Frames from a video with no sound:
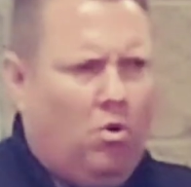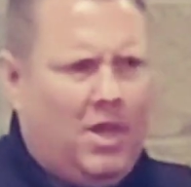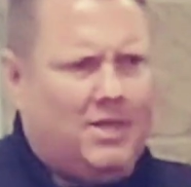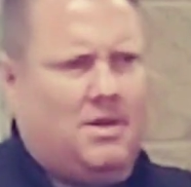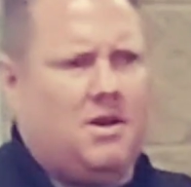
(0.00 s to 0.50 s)

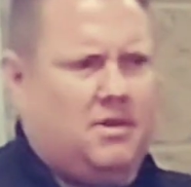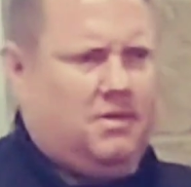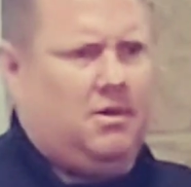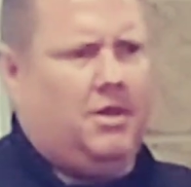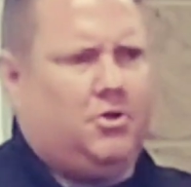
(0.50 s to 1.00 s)
Well, that's not
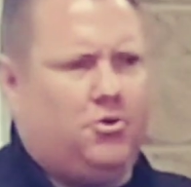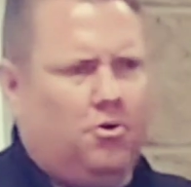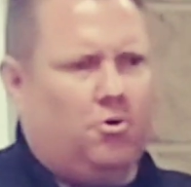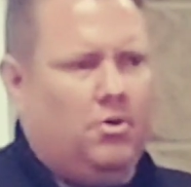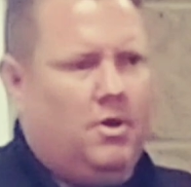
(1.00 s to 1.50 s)
necessarily
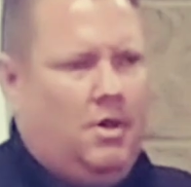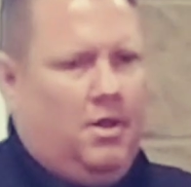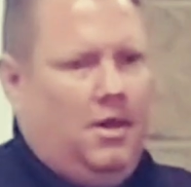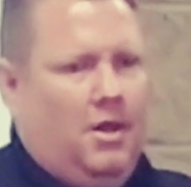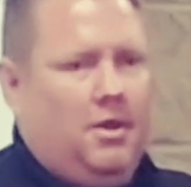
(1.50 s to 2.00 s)
true.
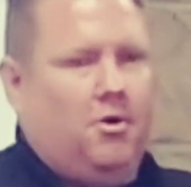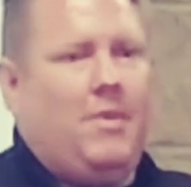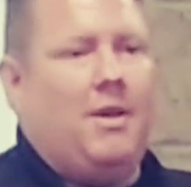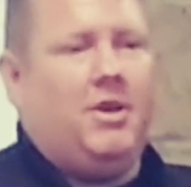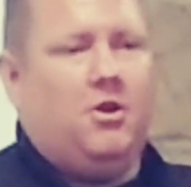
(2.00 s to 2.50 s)
There
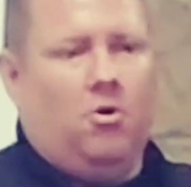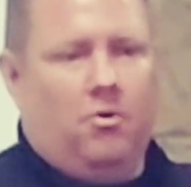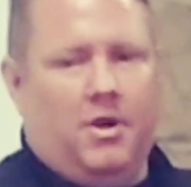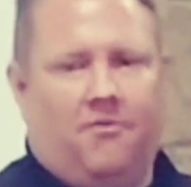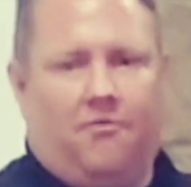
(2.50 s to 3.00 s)
may be no
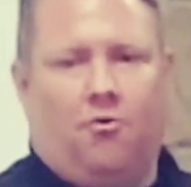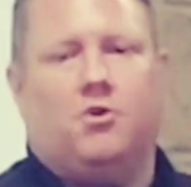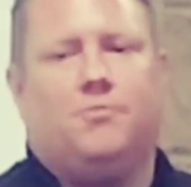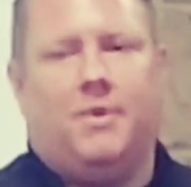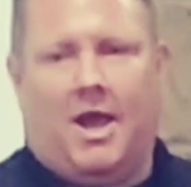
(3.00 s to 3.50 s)

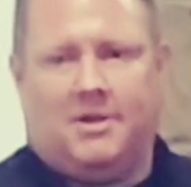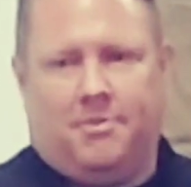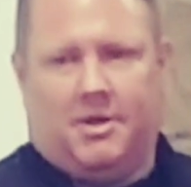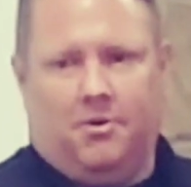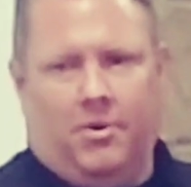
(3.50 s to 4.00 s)
enforcement
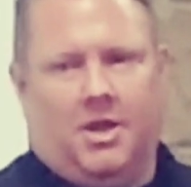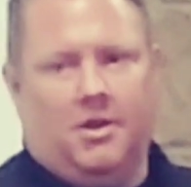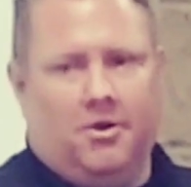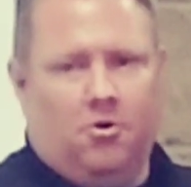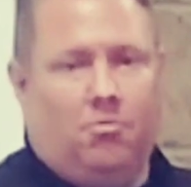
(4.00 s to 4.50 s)
aspect that we
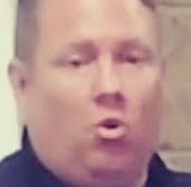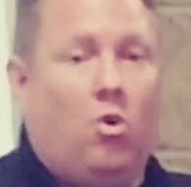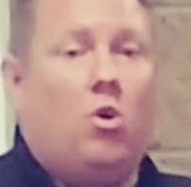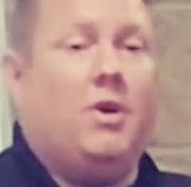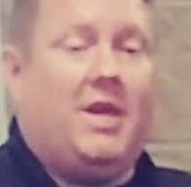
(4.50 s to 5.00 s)
can do,
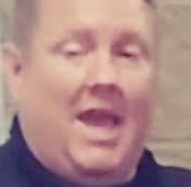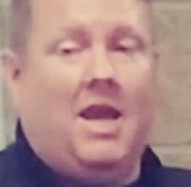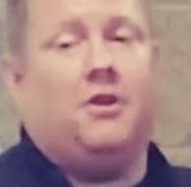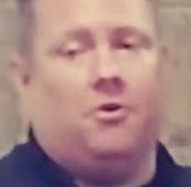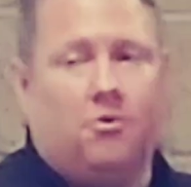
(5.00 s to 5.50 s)
but what we
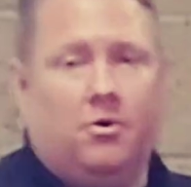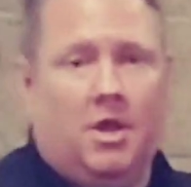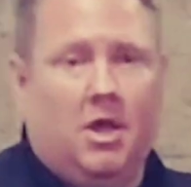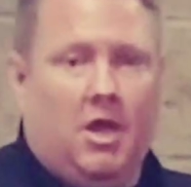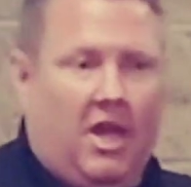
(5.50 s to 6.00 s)
can do
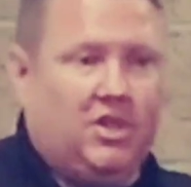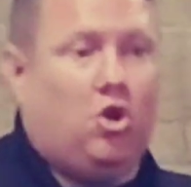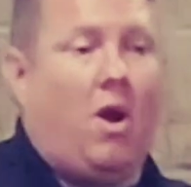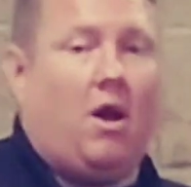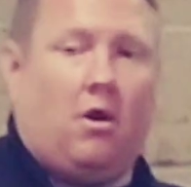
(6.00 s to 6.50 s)
is
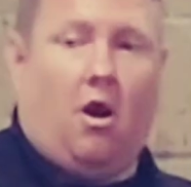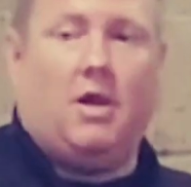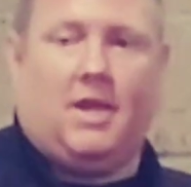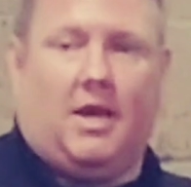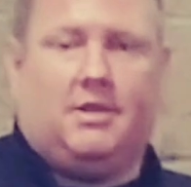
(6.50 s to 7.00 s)
go out and
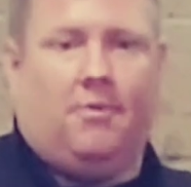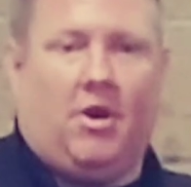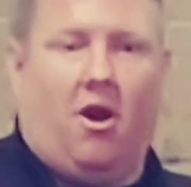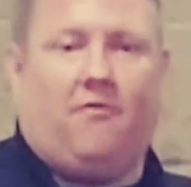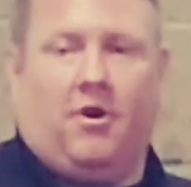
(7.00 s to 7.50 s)
contact
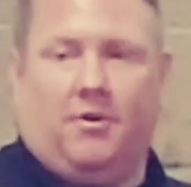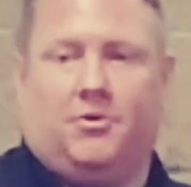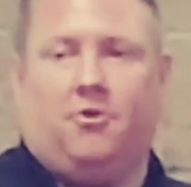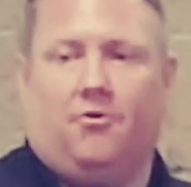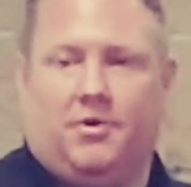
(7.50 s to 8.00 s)
him and offer him
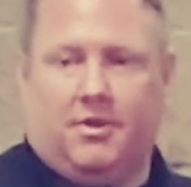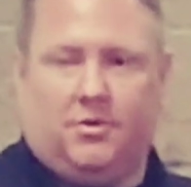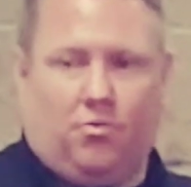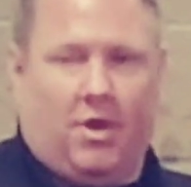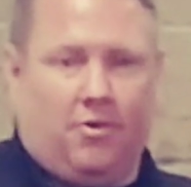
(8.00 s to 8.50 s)
services,
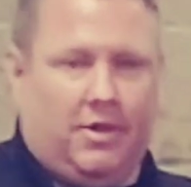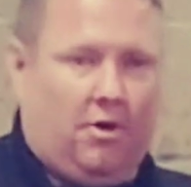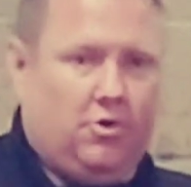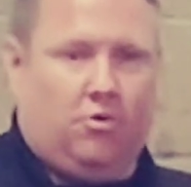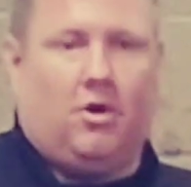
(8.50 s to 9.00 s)
whether
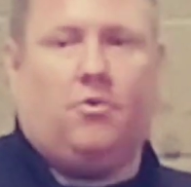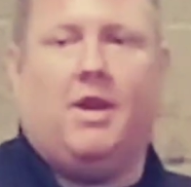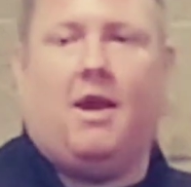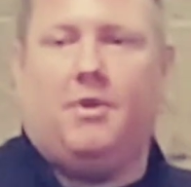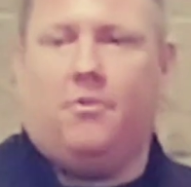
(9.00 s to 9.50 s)
it's our drug
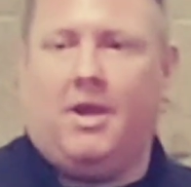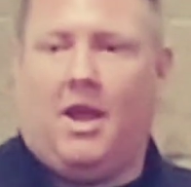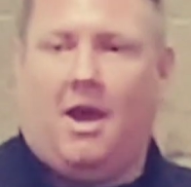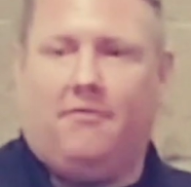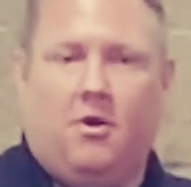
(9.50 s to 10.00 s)
rehab that we
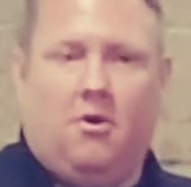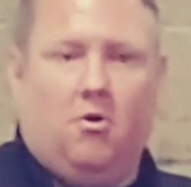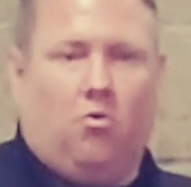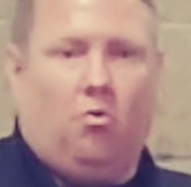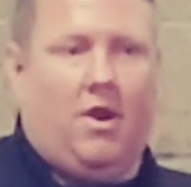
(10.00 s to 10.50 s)
have,
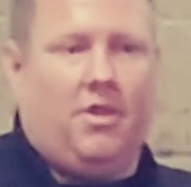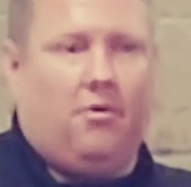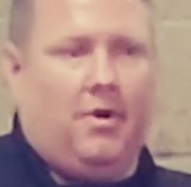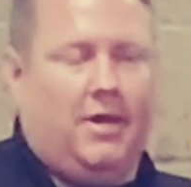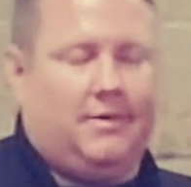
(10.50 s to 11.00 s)

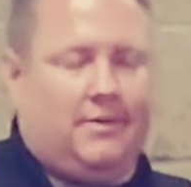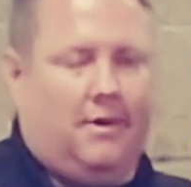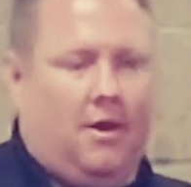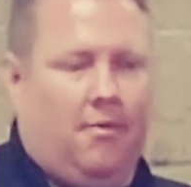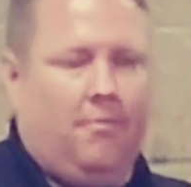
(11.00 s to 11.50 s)
whether it's
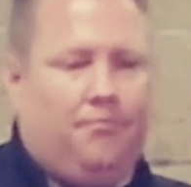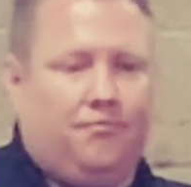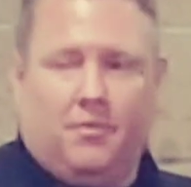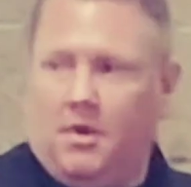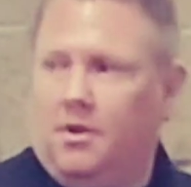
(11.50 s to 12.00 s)
um,
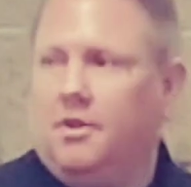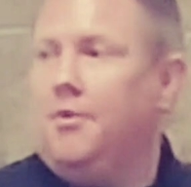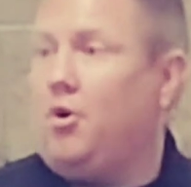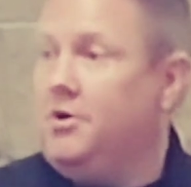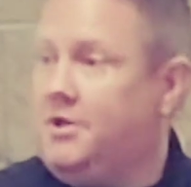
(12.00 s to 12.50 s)

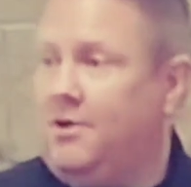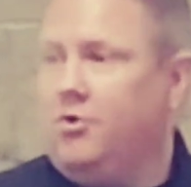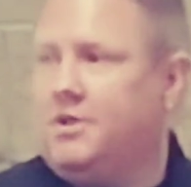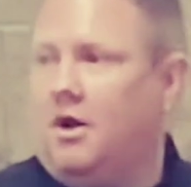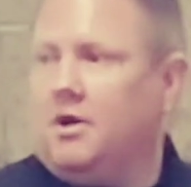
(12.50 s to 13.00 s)
the PERT
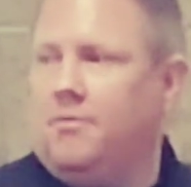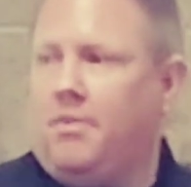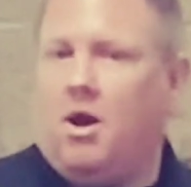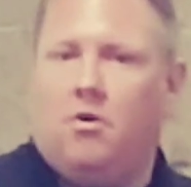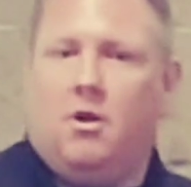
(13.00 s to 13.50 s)
team we talked
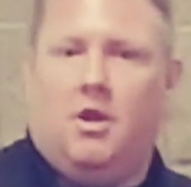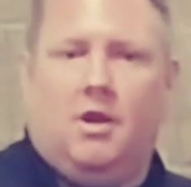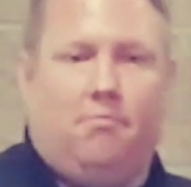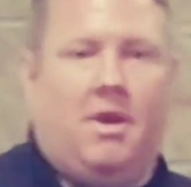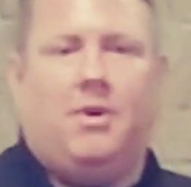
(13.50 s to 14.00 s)
about.
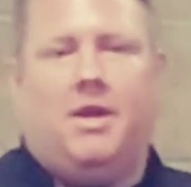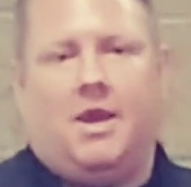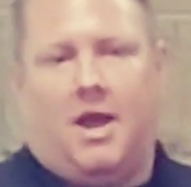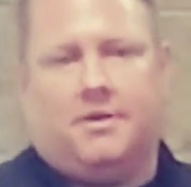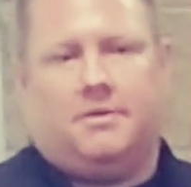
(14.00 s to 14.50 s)
Maybe
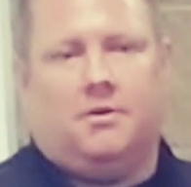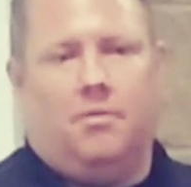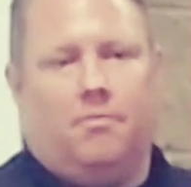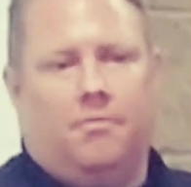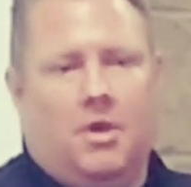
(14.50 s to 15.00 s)
he has
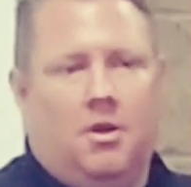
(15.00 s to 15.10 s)
some